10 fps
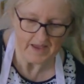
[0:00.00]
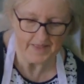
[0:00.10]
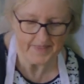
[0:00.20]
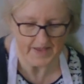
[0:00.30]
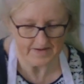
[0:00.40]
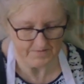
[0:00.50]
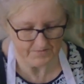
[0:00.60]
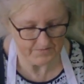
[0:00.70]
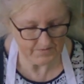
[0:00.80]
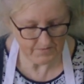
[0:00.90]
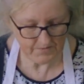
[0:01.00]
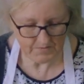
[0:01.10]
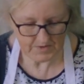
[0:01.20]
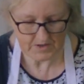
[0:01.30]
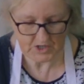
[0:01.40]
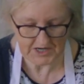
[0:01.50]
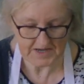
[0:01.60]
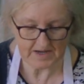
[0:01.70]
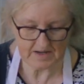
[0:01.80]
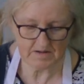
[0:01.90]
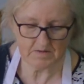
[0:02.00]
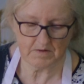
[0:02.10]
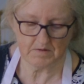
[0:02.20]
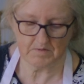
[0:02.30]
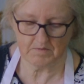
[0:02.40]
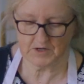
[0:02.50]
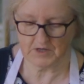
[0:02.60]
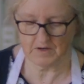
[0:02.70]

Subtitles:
and then with the chicken, we've